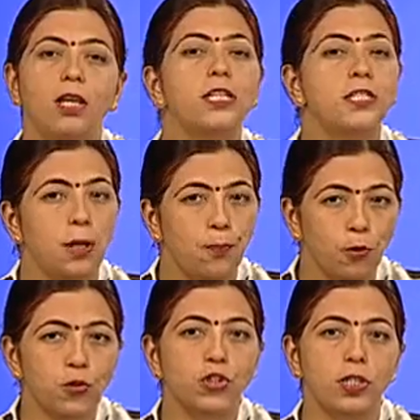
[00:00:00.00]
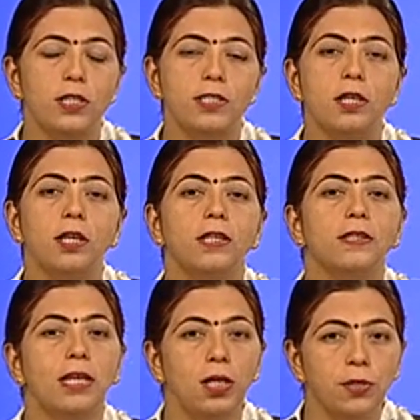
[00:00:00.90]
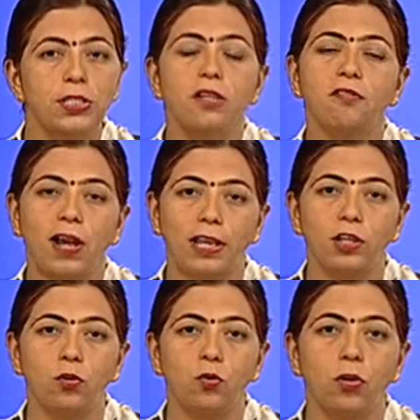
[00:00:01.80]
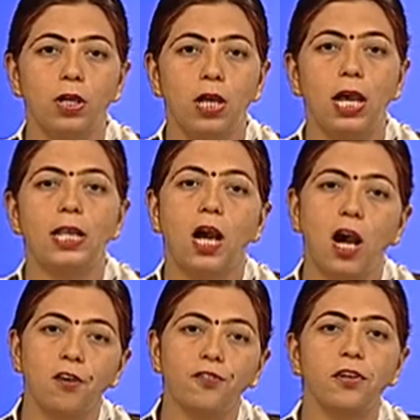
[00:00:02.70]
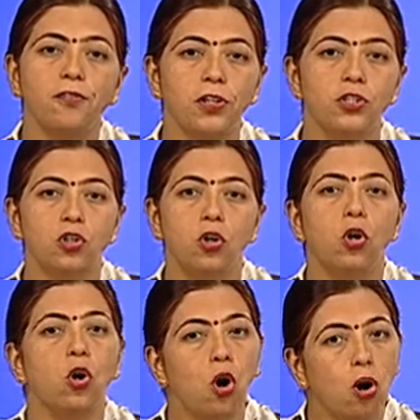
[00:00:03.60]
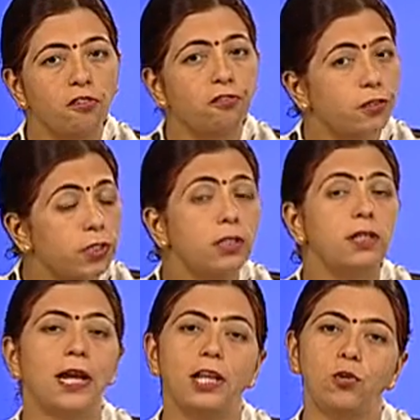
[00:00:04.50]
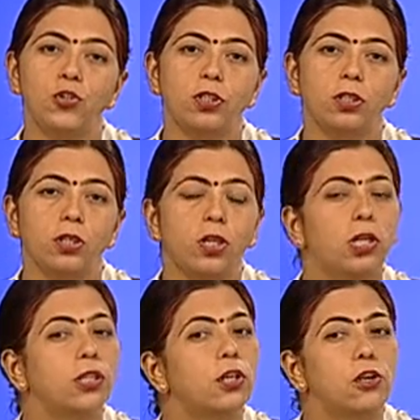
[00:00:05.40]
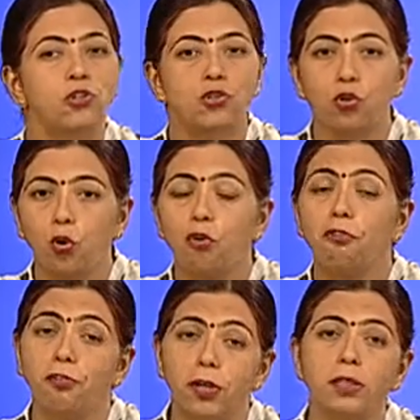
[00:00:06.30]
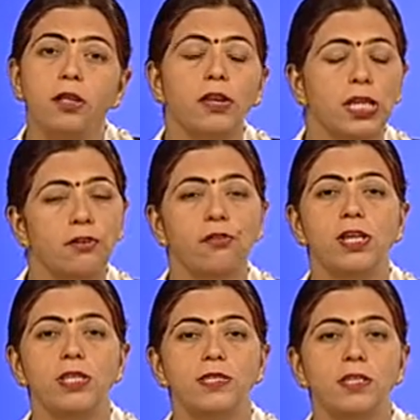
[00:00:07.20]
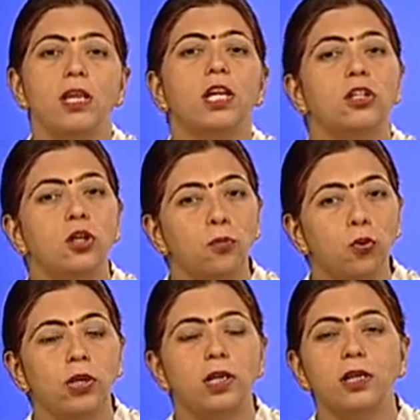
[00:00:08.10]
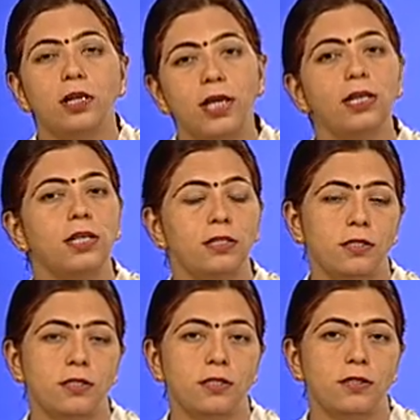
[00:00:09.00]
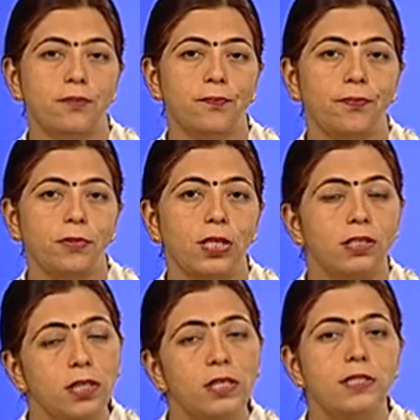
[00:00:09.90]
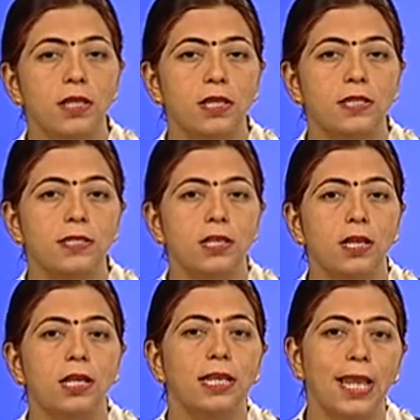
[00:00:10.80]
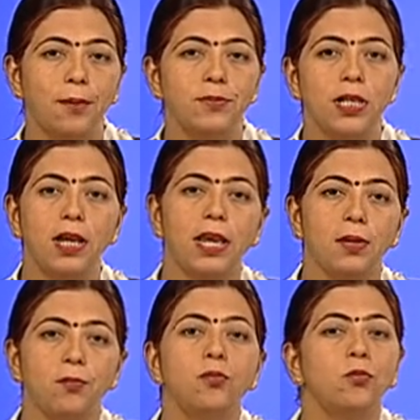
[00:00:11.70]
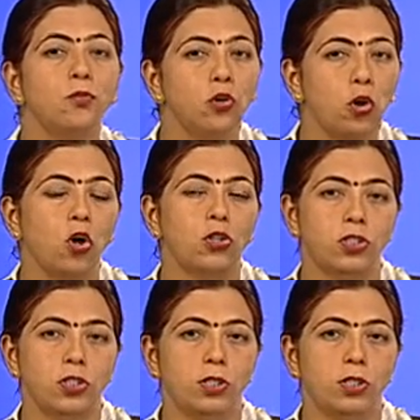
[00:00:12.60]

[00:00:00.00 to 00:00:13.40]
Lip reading: it approaches the limiting value, and after which on further dilution, there is no further increase in the molar conductance. This is lambda m naught.